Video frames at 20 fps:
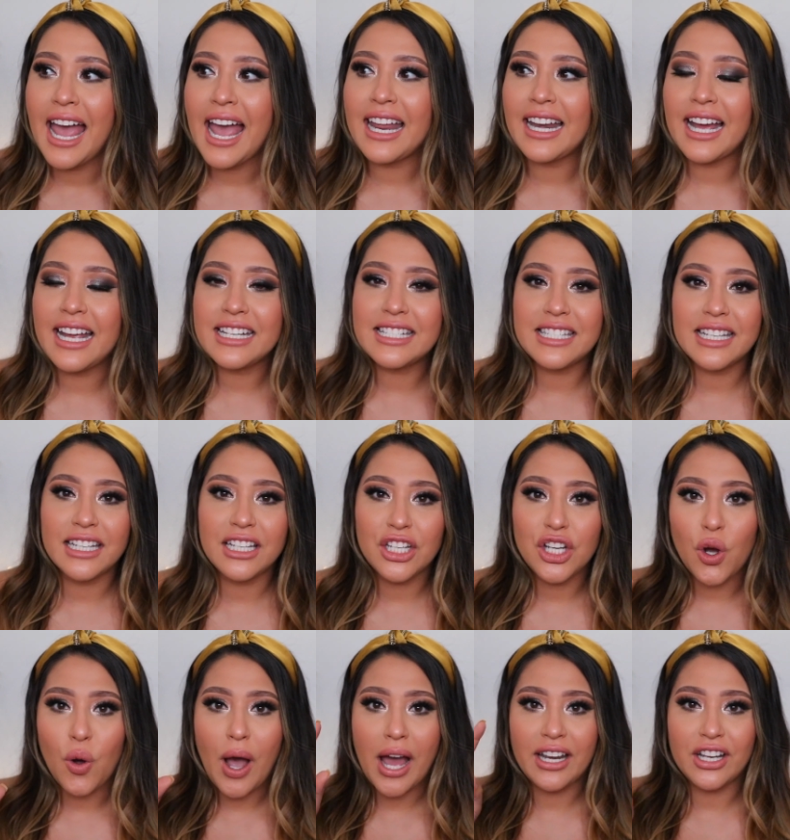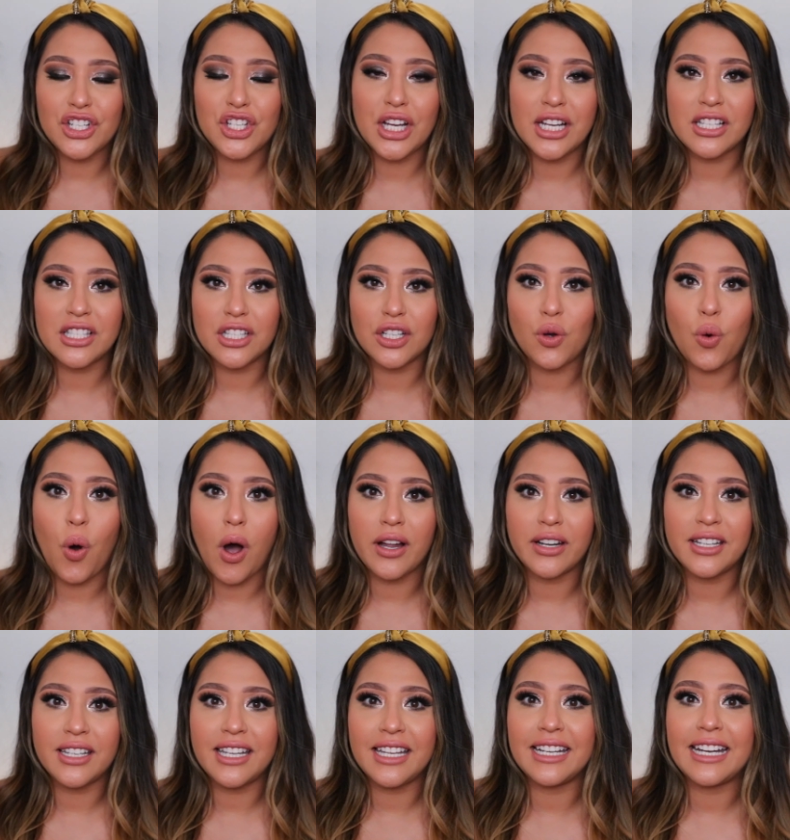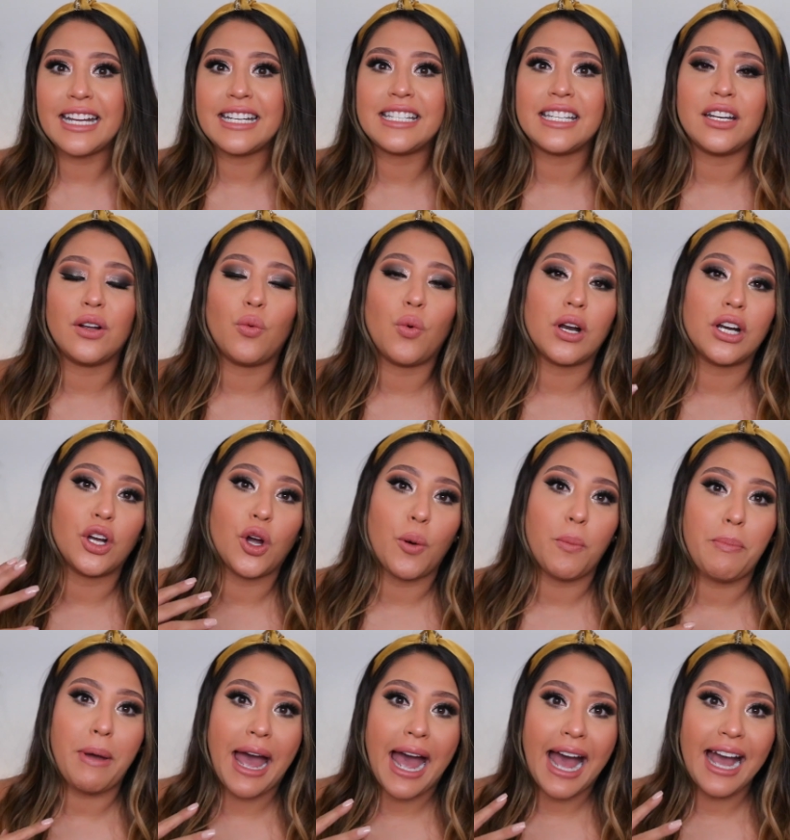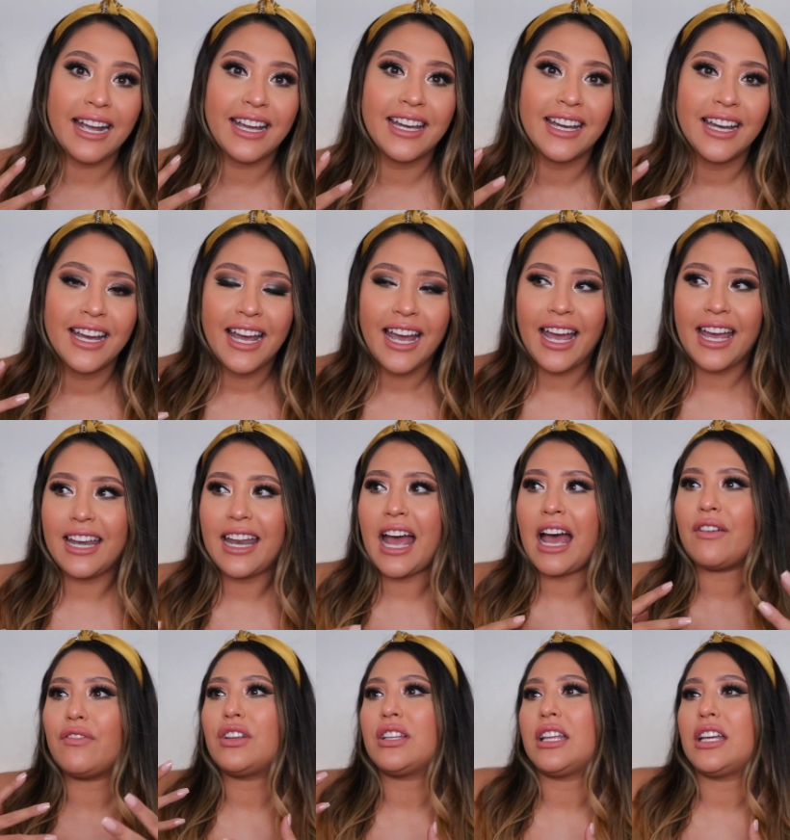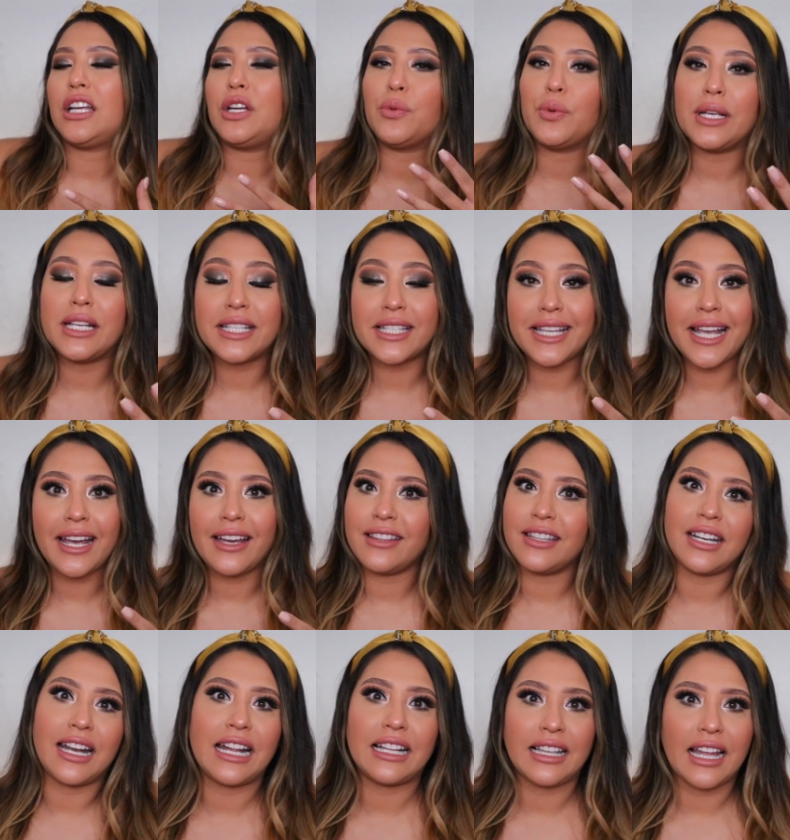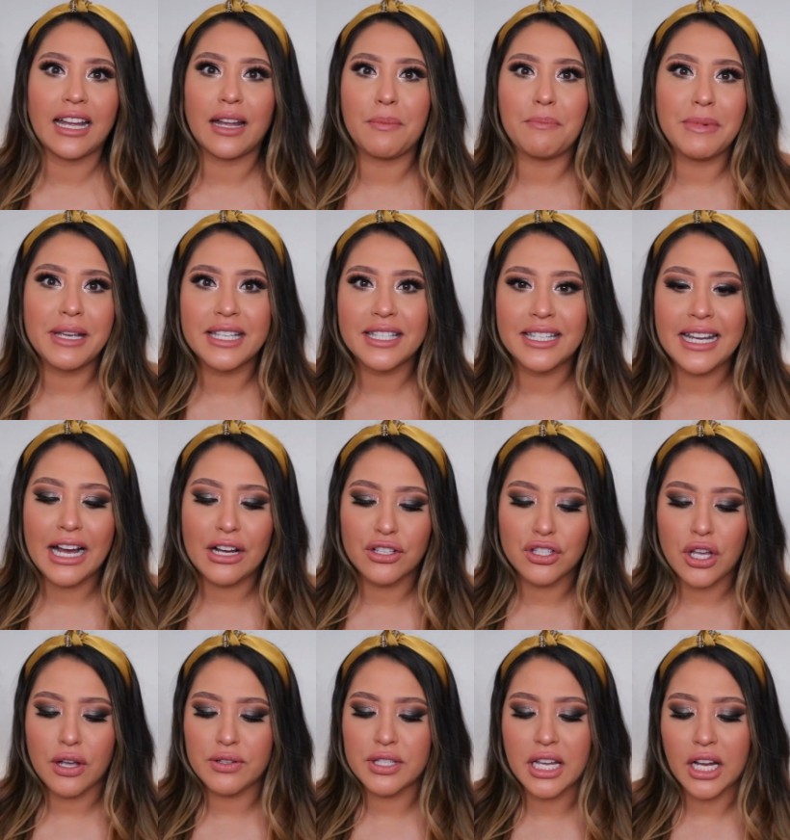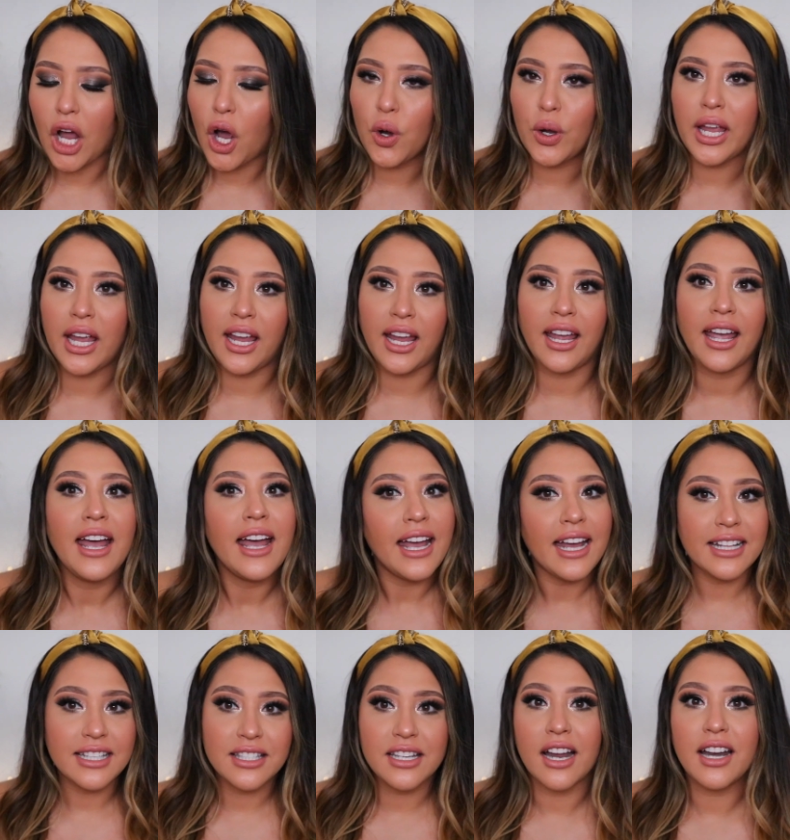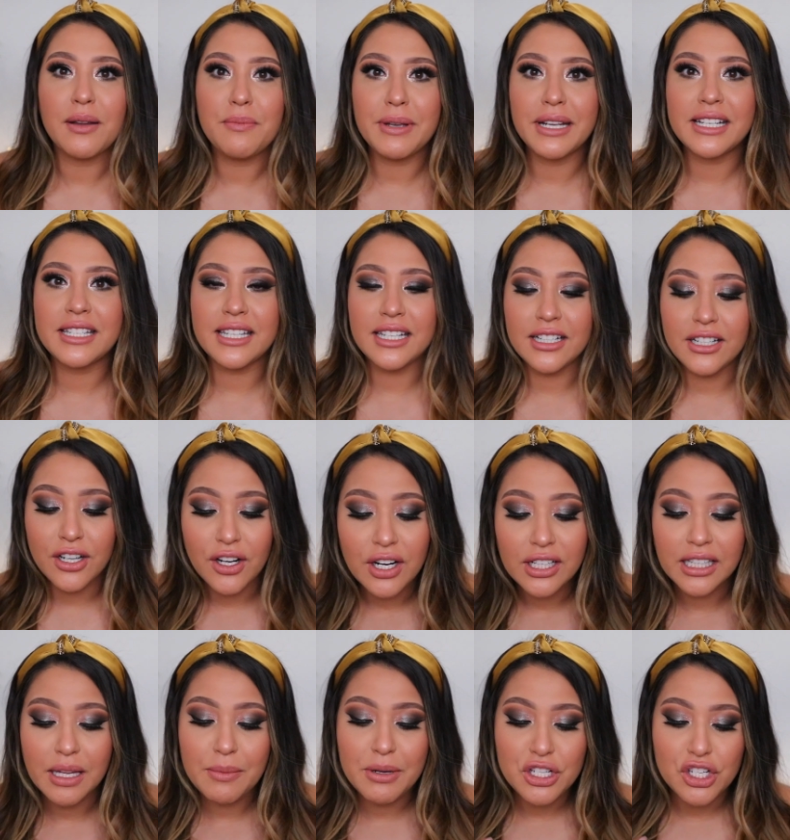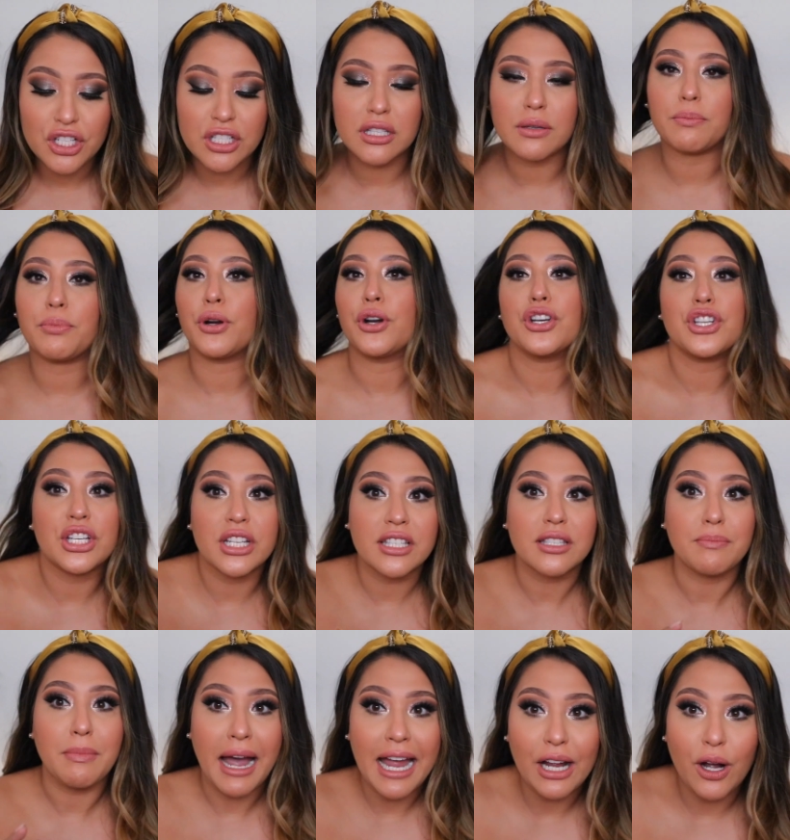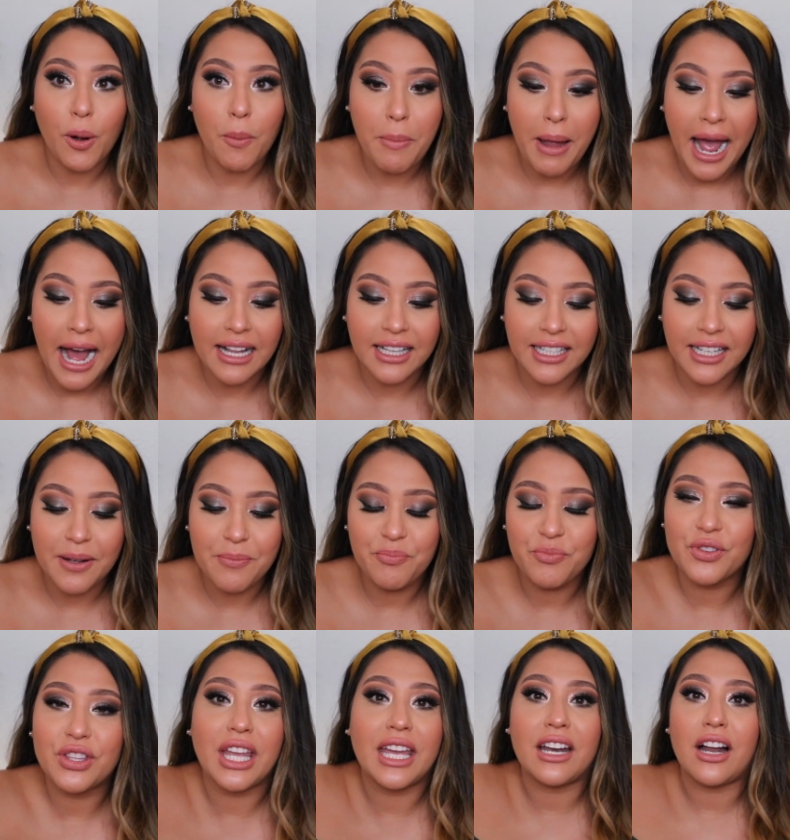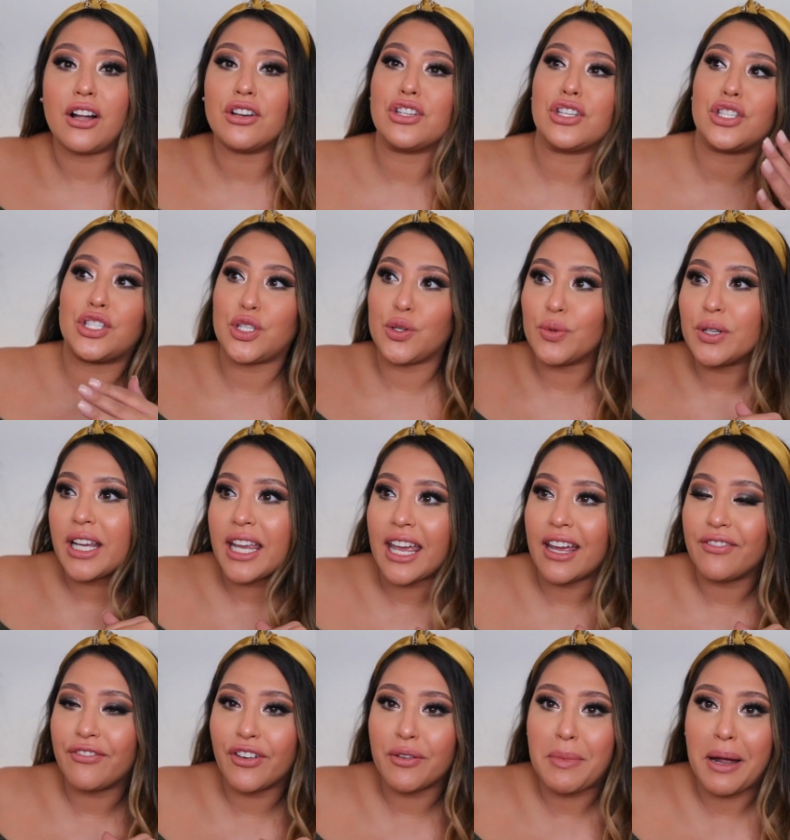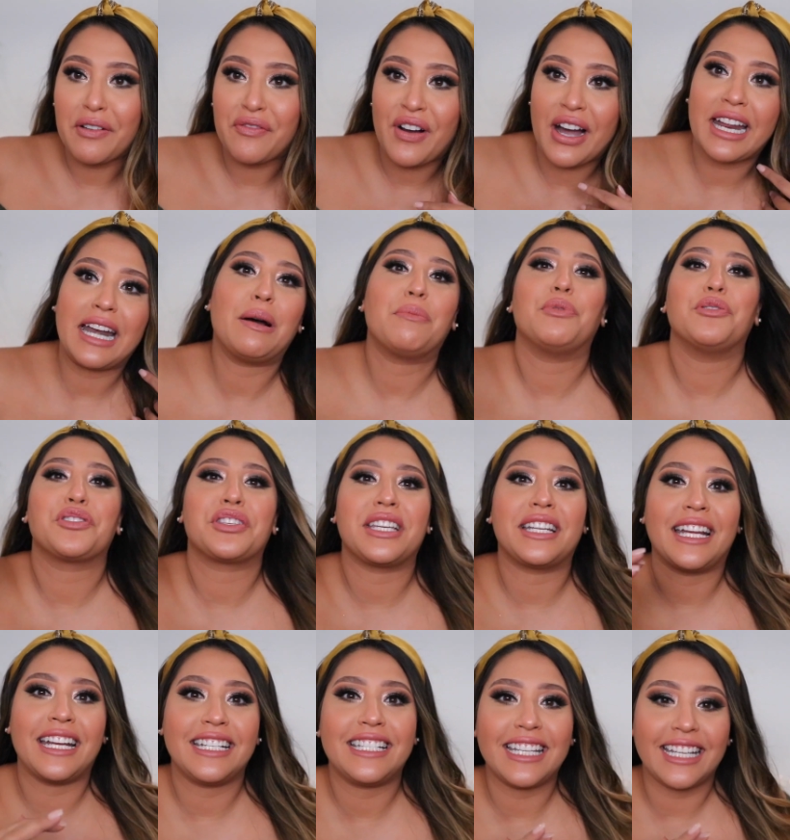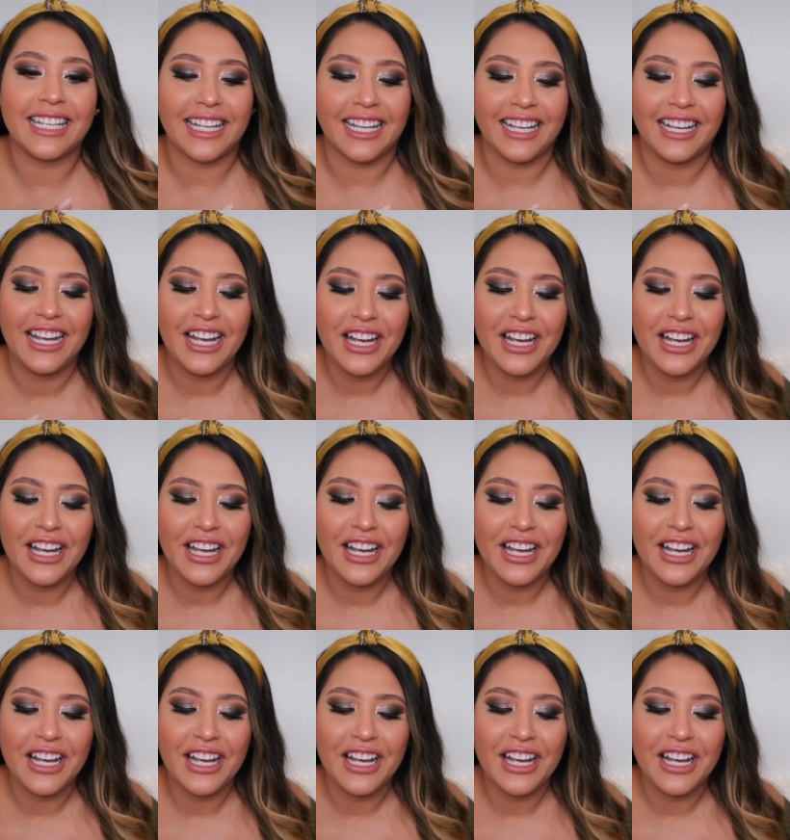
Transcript: and I didn't know how to change the quantity and I didn't want to go back and have it like reset and then I like missed out. So I was like, okay, it's not a big deal. Let me just purchase my own palette and then I'll just do it again for my fine apples and I did it.